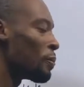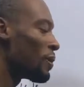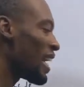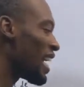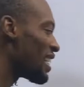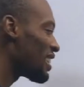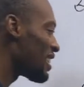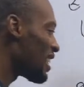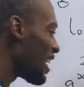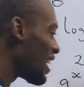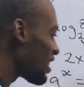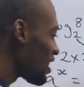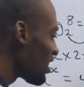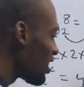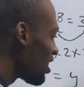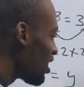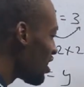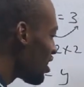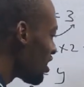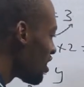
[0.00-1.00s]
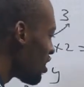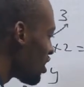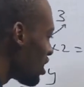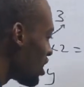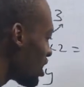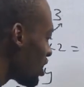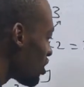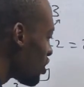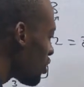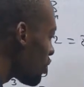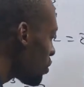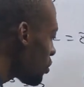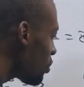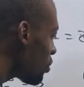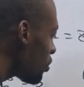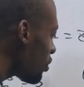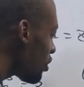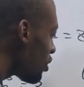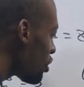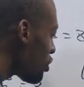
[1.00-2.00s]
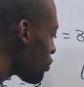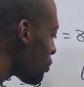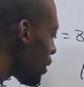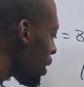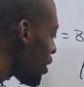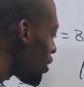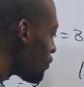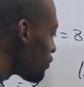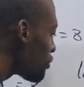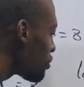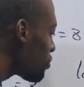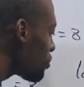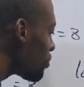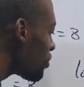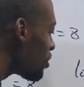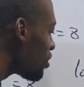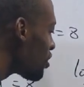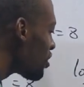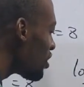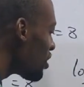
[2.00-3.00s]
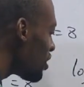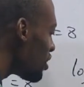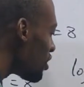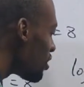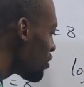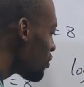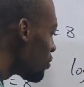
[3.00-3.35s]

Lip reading: implies that 2 raised to the power of 2 is